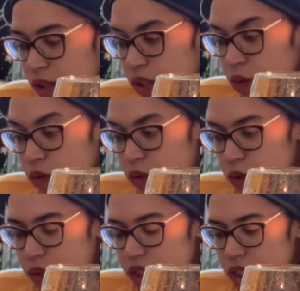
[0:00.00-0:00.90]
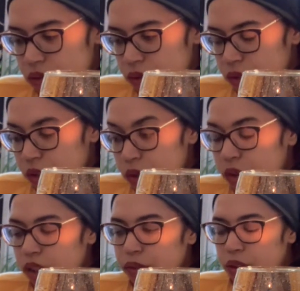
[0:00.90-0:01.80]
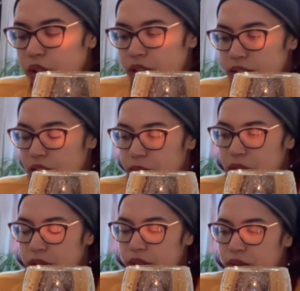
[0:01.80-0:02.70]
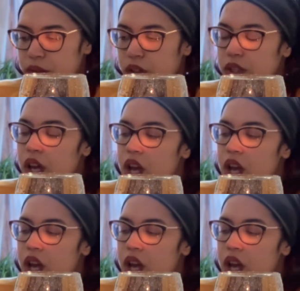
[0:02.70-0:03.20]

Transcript: Two of Swords in the reverse. So all of your cards came out in the reverse.